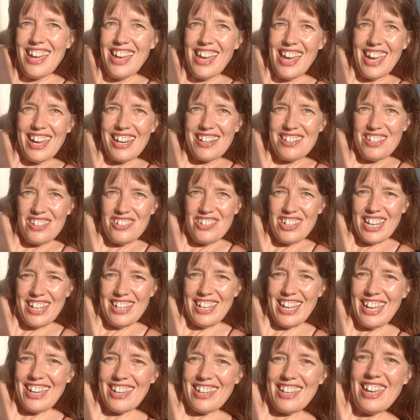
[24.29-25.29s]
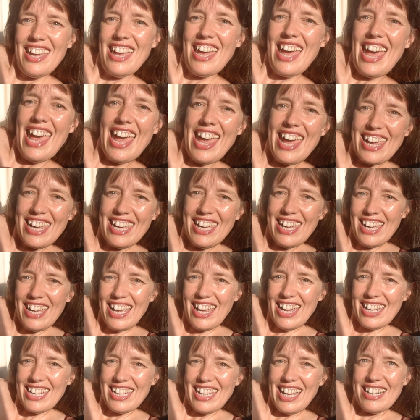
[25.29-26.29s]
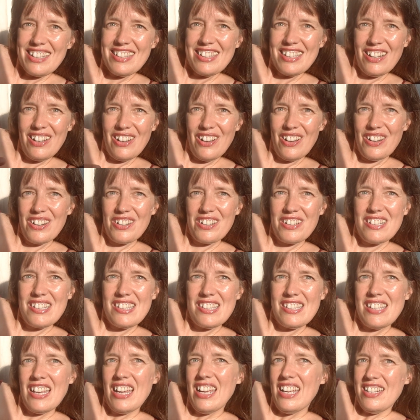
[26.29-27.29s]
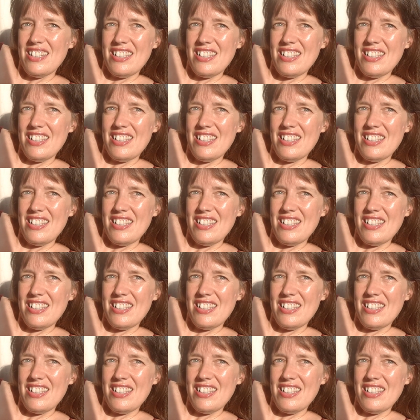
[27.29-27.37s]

ectogenic egg catalogues.